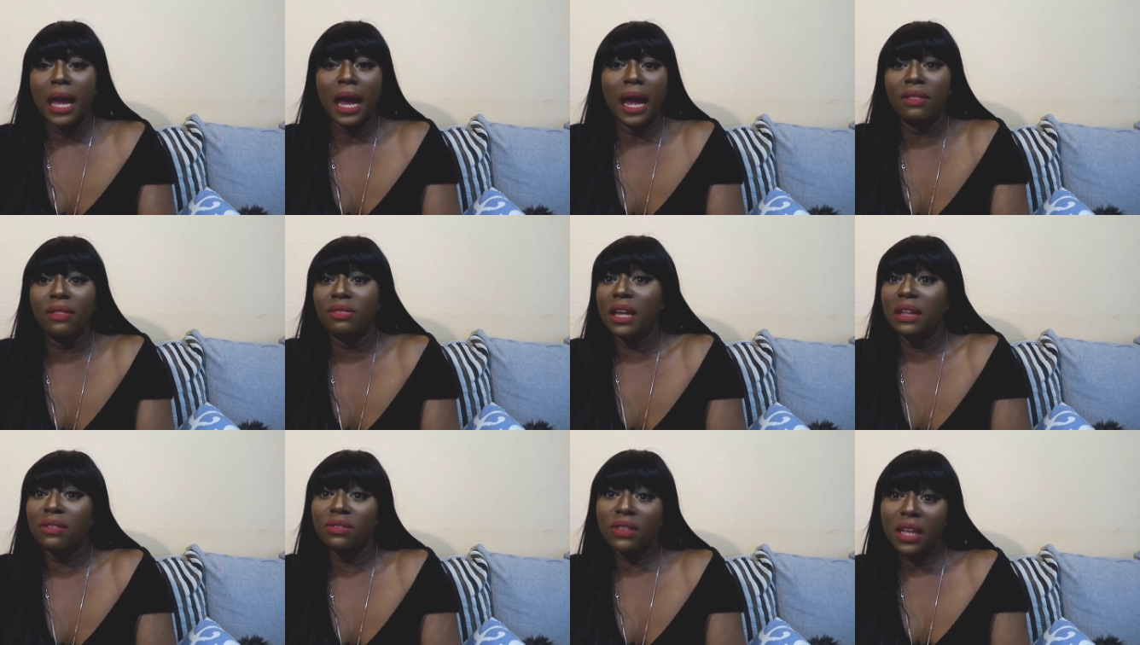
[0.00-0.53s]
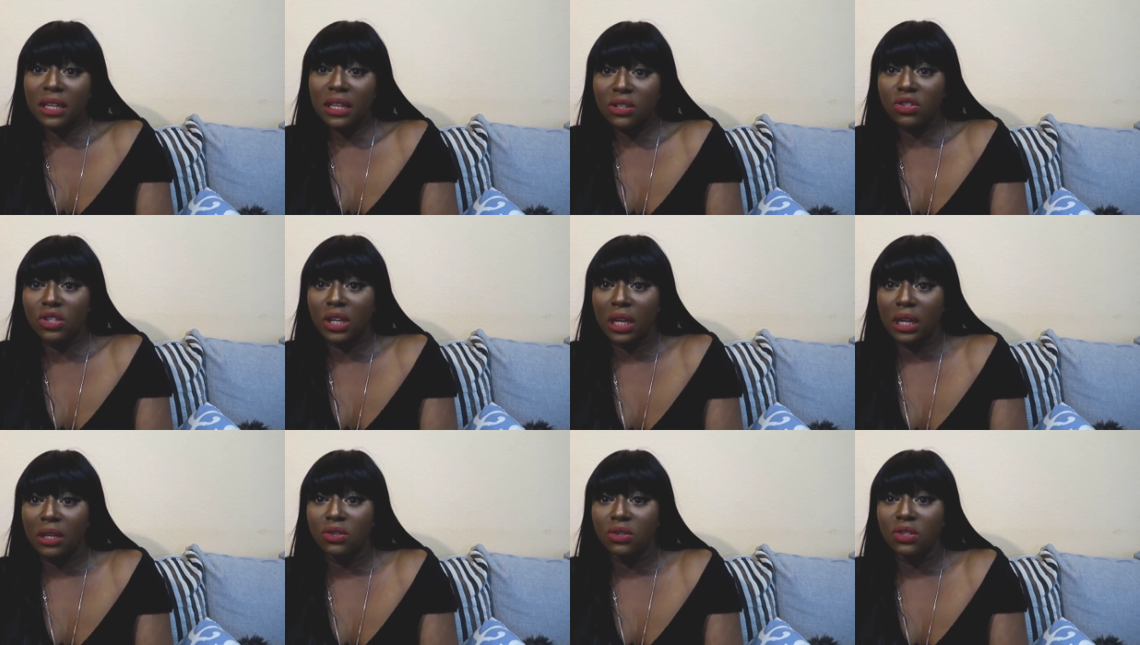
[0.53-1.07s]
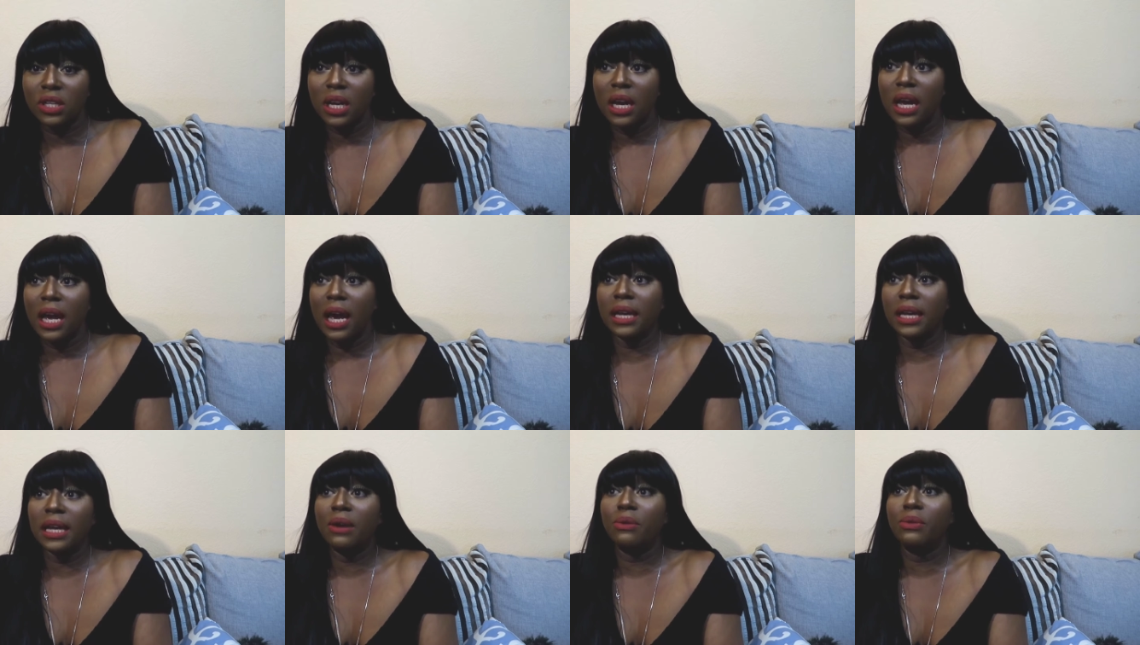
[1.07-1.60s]
And then things changed.
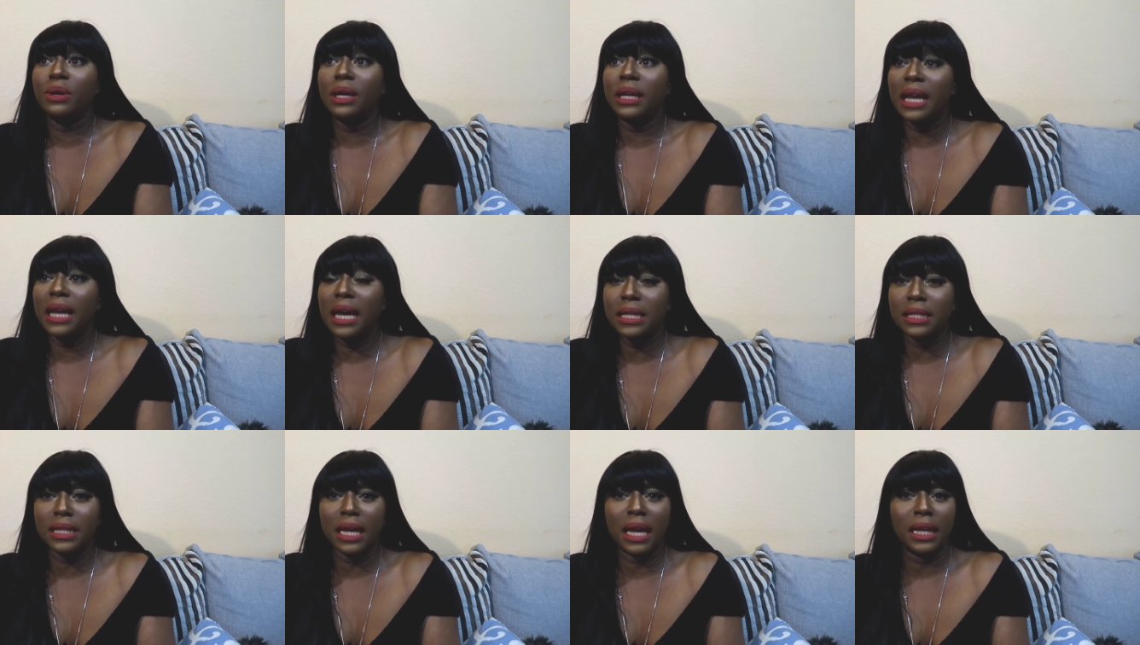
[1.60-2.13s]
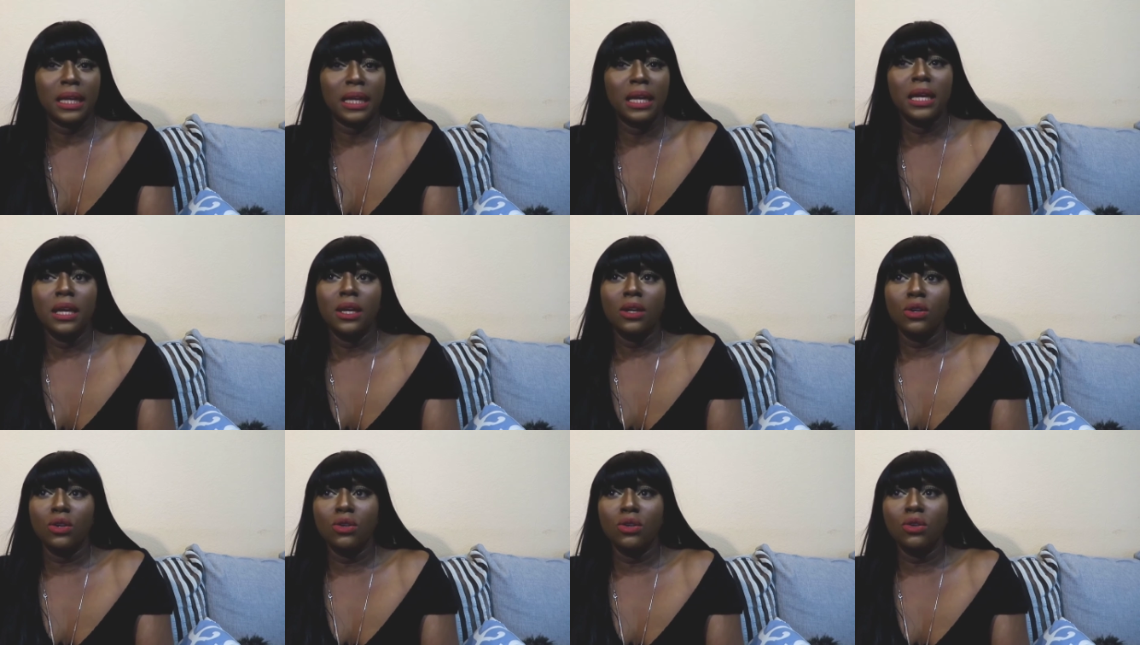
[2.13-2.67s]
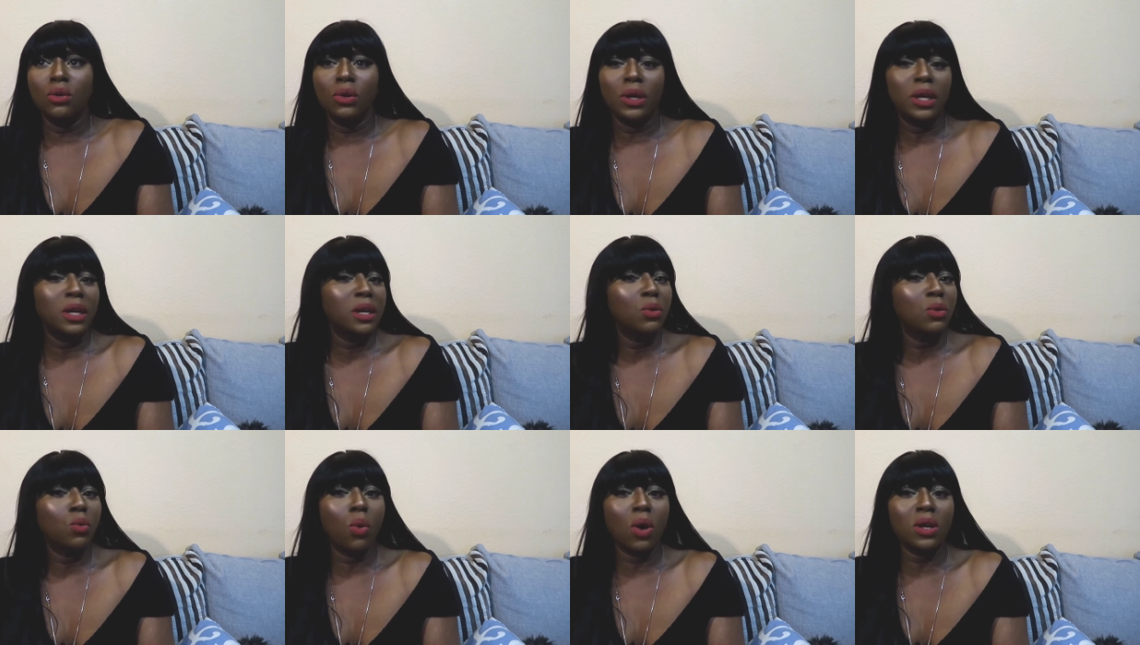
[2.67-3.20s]
And I realized that, you know,
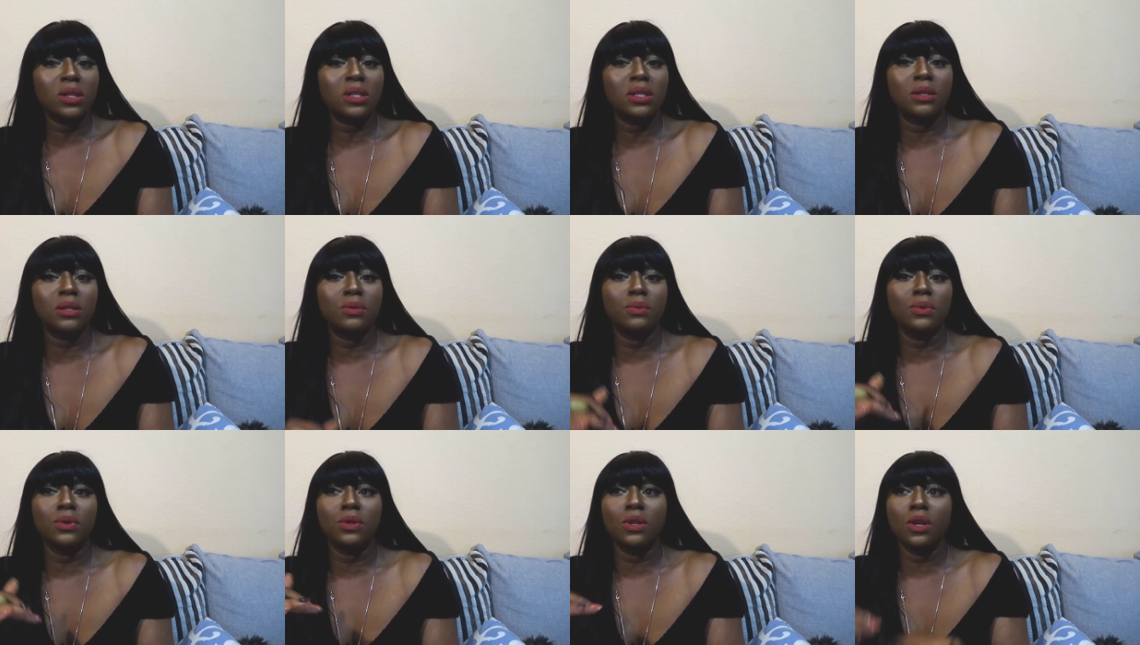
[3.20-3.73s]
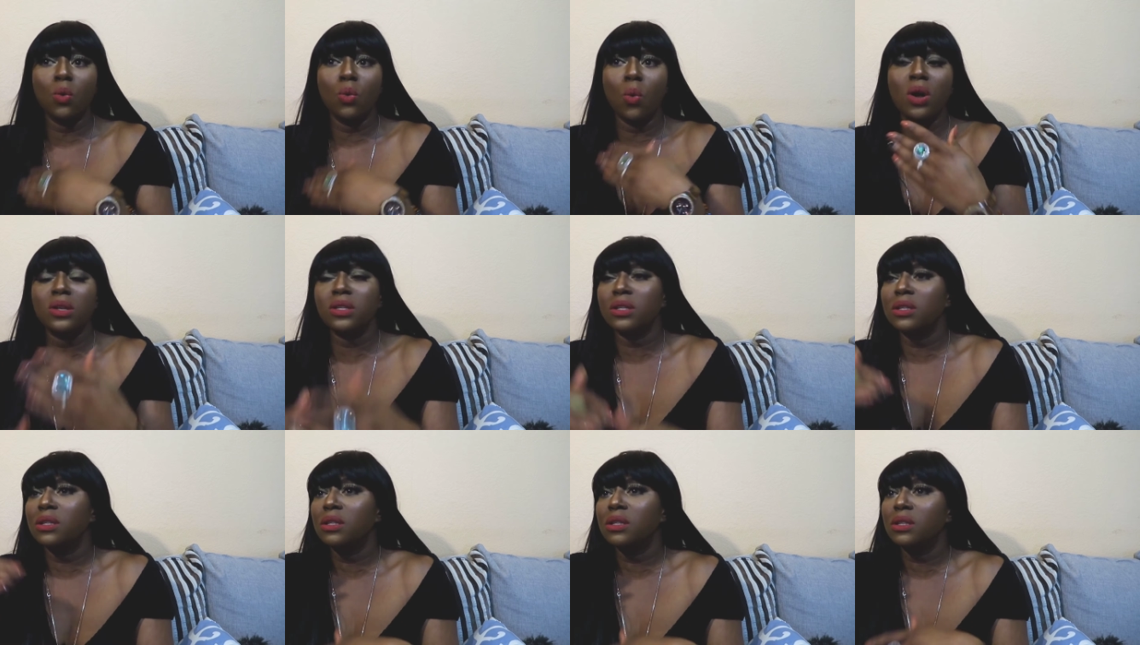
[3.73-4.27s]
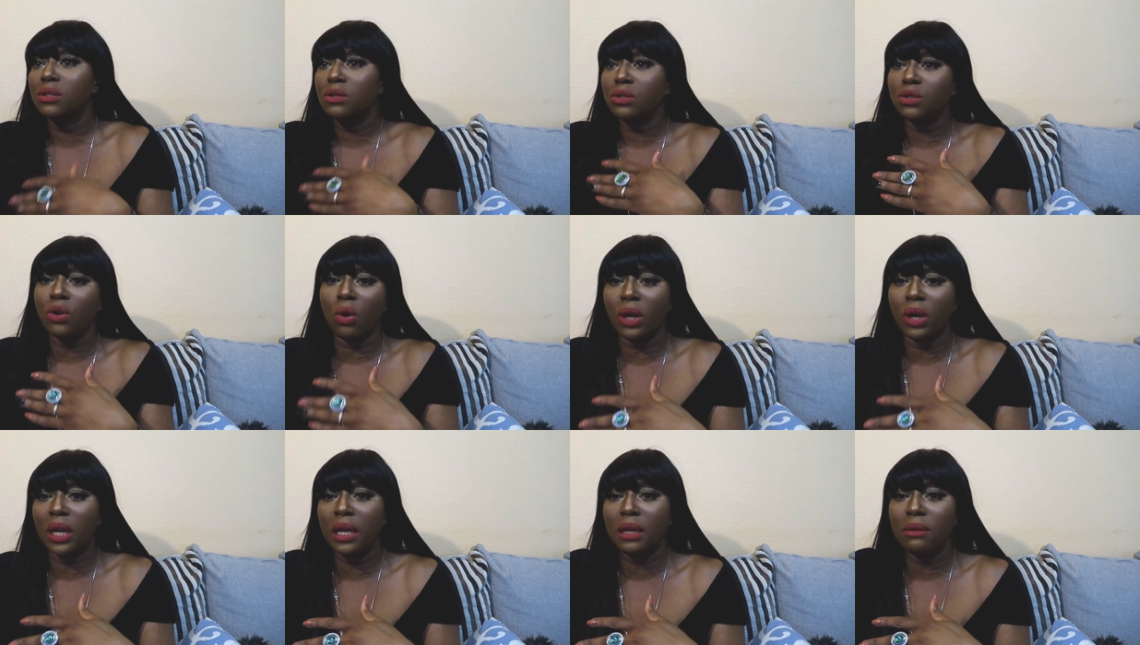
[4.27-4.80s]
he wasn't
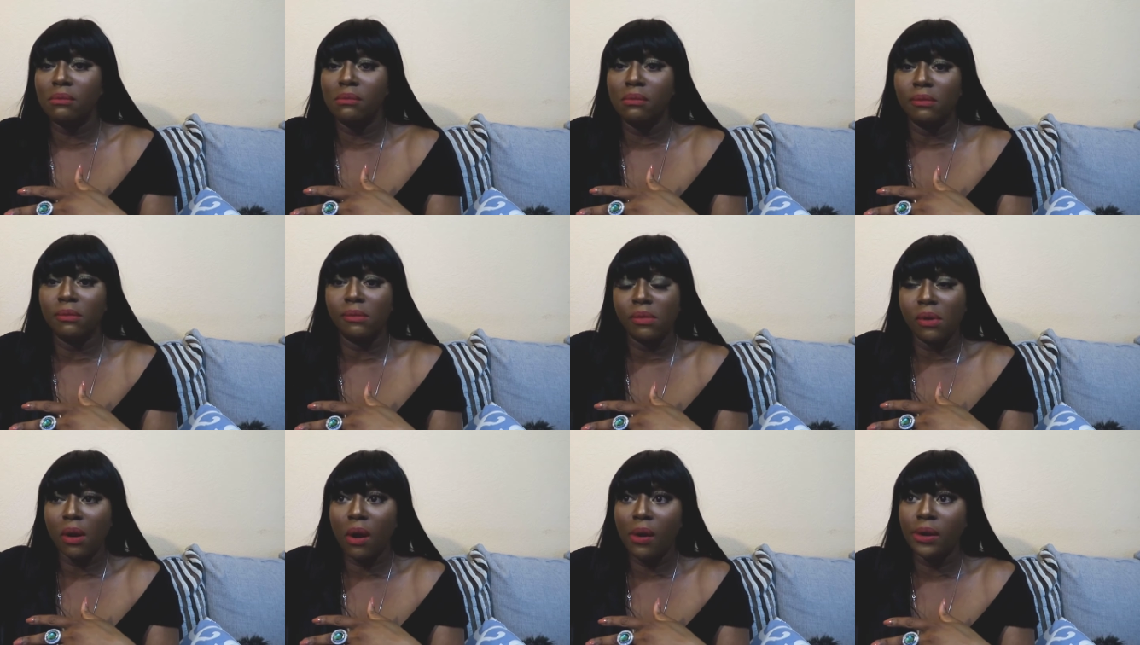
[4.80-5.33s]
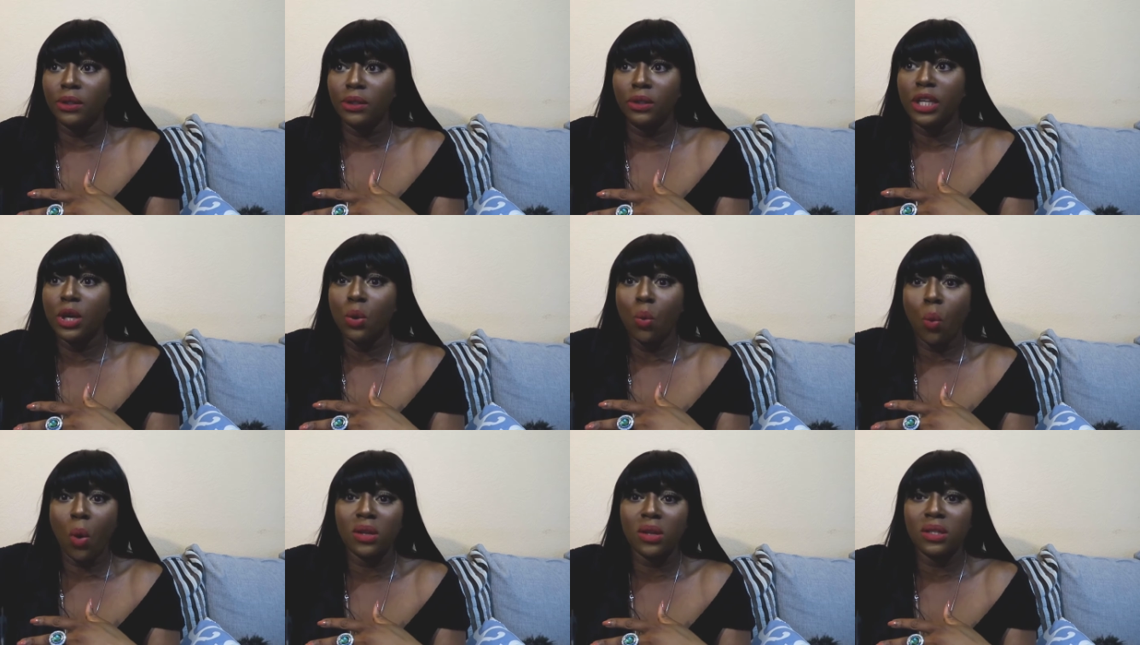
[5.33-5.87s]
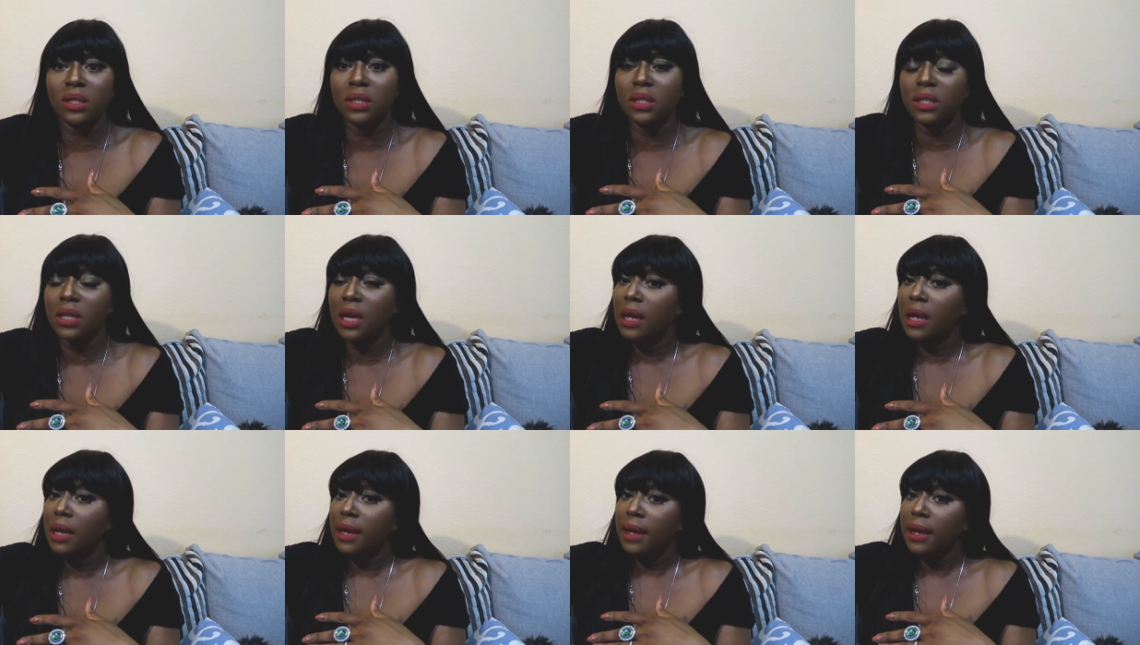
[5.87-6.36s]
talking, you know, he wasn't